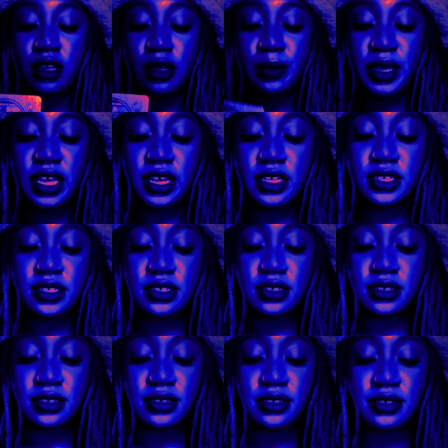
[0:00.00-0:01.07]

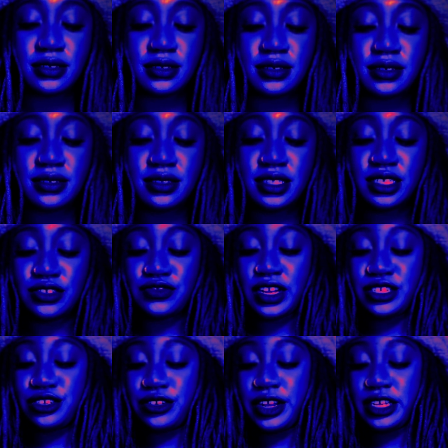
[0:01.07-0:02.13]
because these
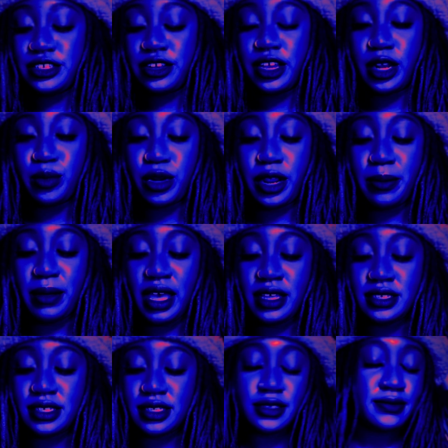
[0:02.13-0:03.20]
retrogrades are going to bring
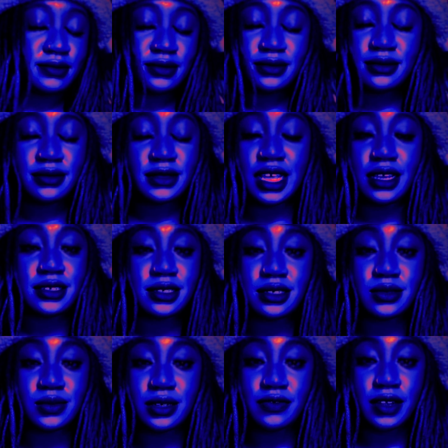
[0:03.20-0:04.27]
mess. That's
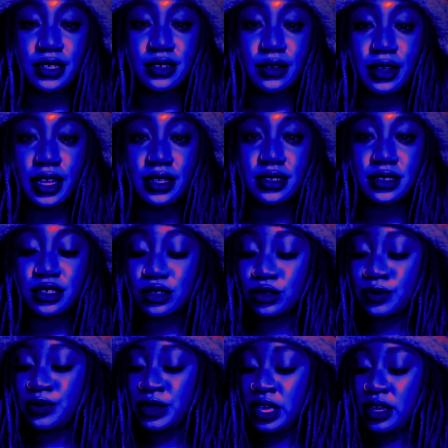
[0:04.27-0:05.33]
just what retrogrades
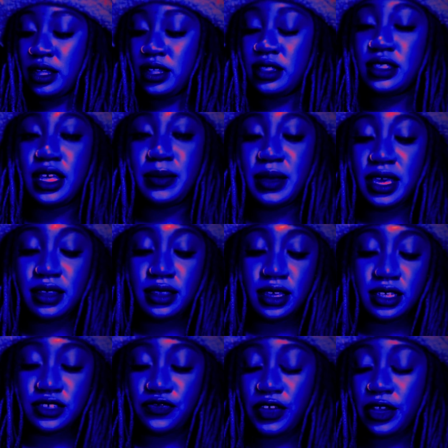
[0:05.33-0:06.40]
do. They make
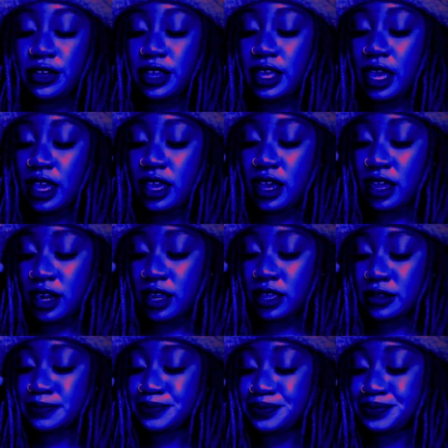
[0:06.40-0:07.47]
things very chaotic.
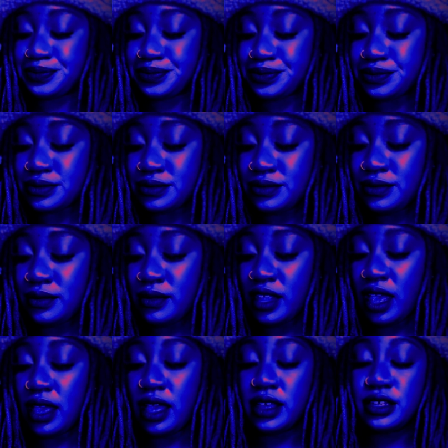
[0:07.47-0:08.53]

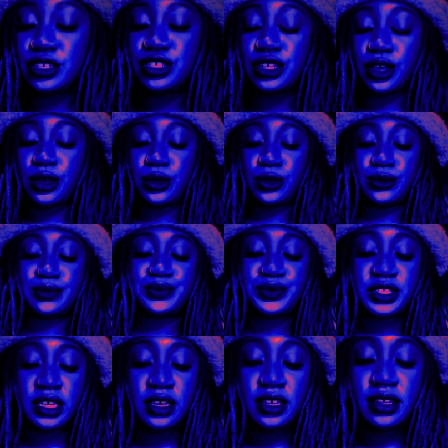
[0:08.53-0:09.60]
So
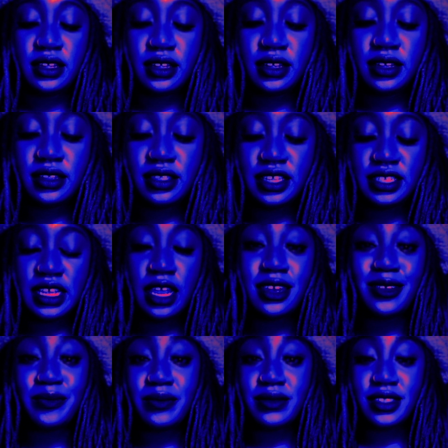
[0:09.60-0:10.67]
the
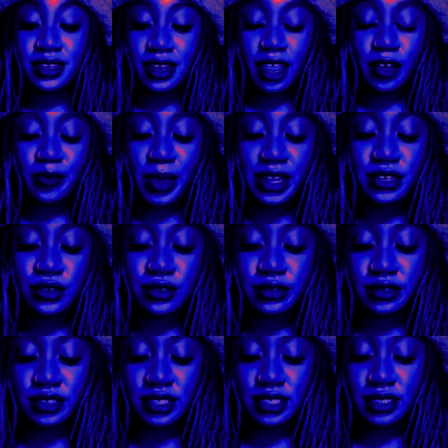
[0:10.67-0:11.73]
10 of Pentacles